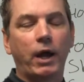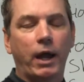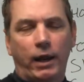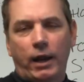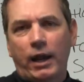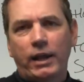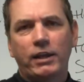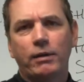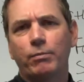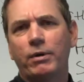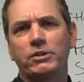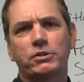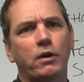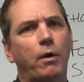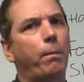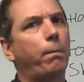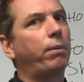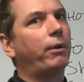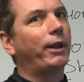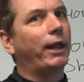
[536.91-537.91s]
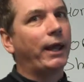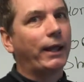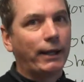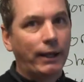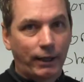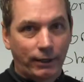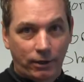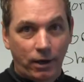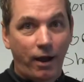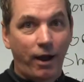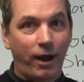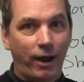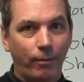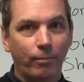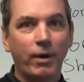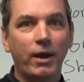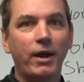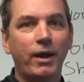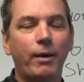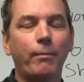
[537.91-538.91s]
I give myself plenty of
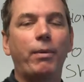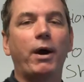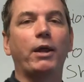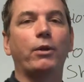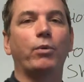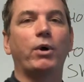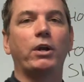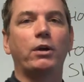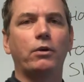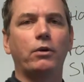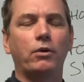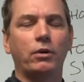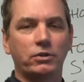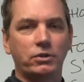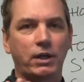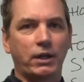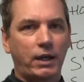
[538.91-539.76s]
time, by the way, to do this.